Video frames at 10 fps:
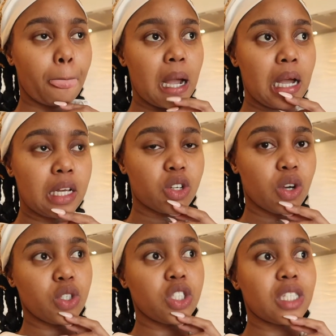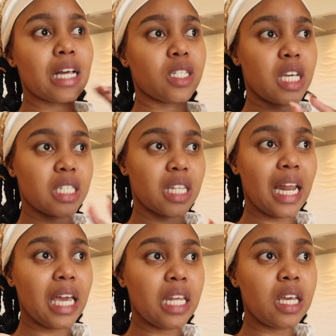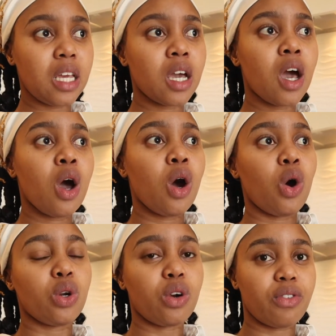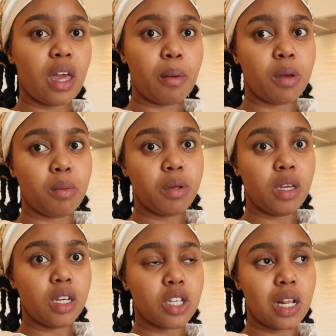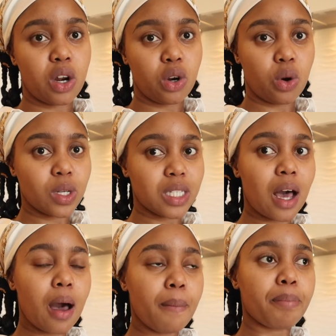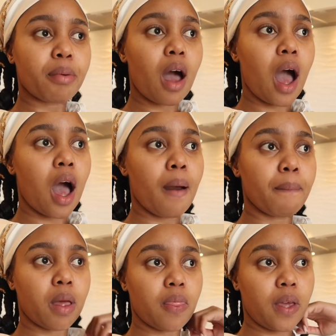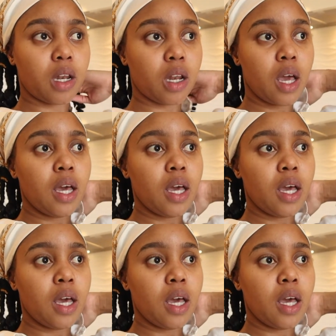So I just had to text the lady, owner of the Airbnb, and just let her know what's up. And then